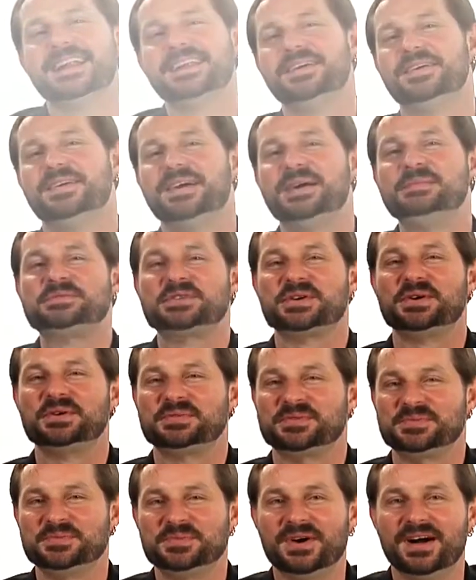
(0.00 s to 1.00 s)
Hello, I'm Joe
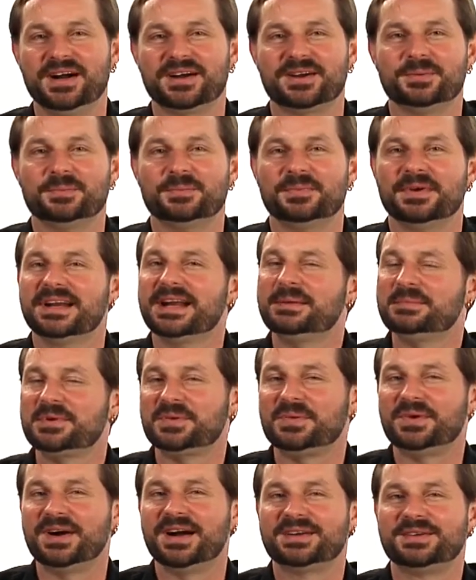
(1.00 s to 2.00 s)
from Wacom, and I'm going
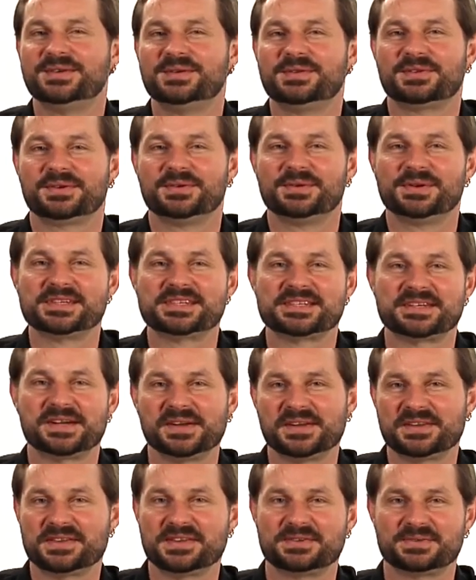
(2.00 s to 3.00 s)
to walk you through
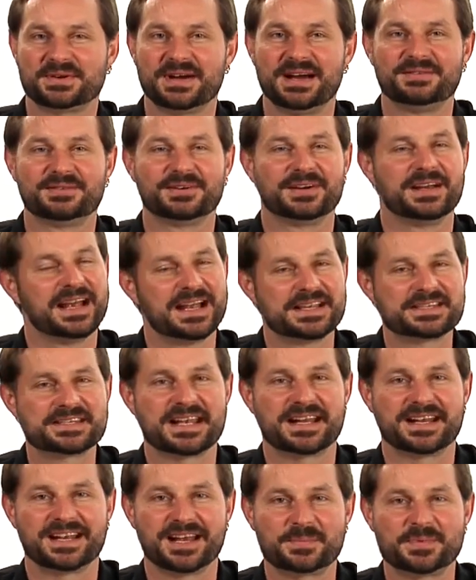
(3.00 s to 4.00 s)
installing the driver and
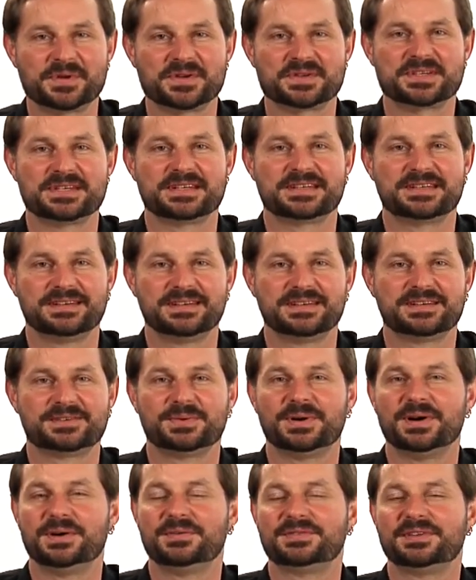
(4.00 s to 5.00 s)
setting up your Cintiq
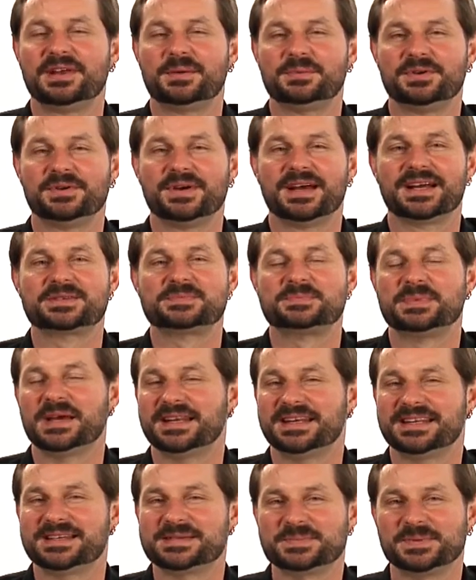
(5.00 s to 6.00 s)
12 WX
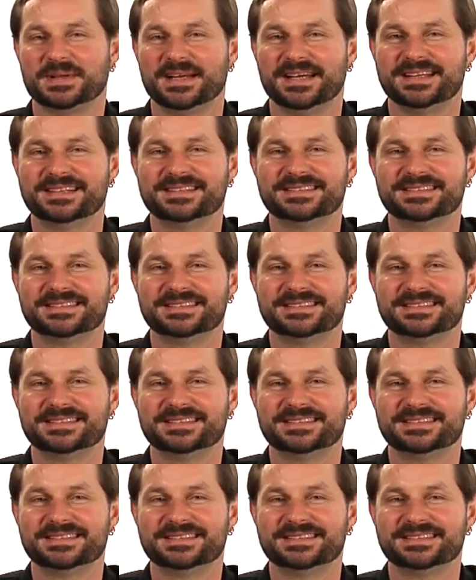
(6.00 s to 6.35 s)
pen display.